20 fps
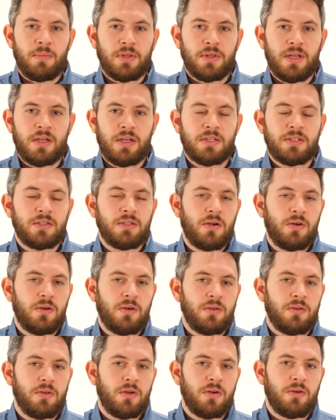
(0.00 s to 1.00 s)
there's
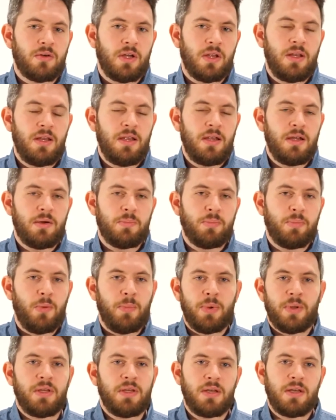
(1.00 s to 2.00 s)
no clear
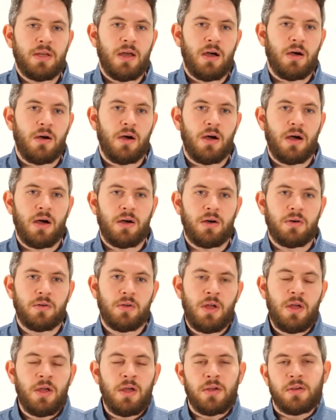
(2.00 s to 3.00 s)
property now how
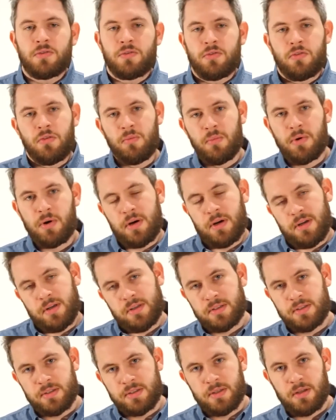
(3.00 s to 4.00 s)
the tumor
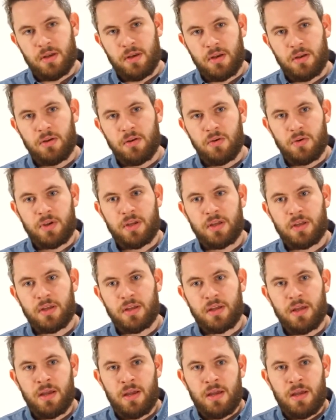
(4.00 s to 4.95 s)
is looking